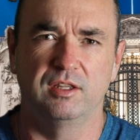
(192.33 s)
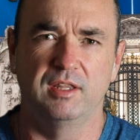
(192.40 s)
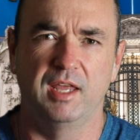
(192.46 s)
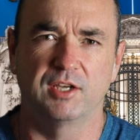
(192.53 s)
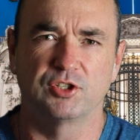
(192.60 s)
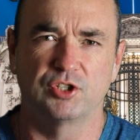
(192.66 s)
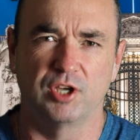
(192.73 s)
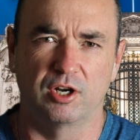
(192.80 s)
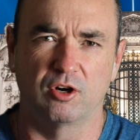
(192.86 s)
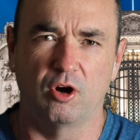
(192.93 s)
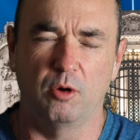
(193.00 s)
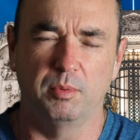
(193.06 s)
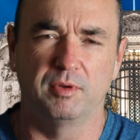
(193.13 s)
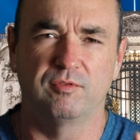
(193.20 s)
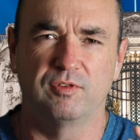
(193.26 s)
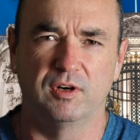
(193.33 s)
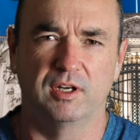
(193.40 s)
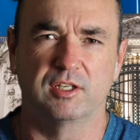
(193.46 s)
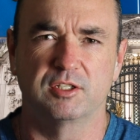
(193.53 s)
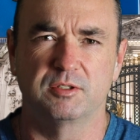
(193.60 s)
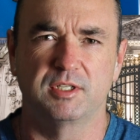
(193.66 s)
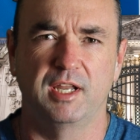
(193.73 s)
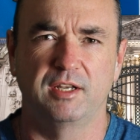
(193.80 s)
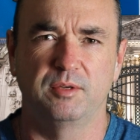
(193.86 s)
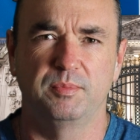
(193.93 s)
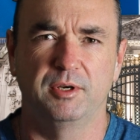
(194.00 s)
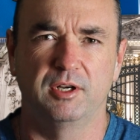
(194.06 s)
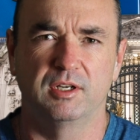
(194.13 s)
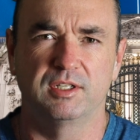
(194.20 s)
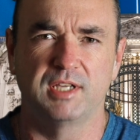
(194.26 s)
that shutter open for an extended
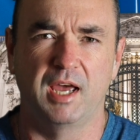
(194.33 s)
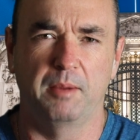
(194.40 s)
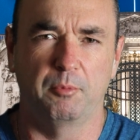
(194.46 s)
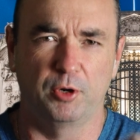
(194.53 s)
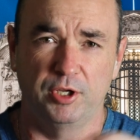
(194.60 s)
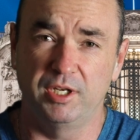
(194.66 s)
period of time,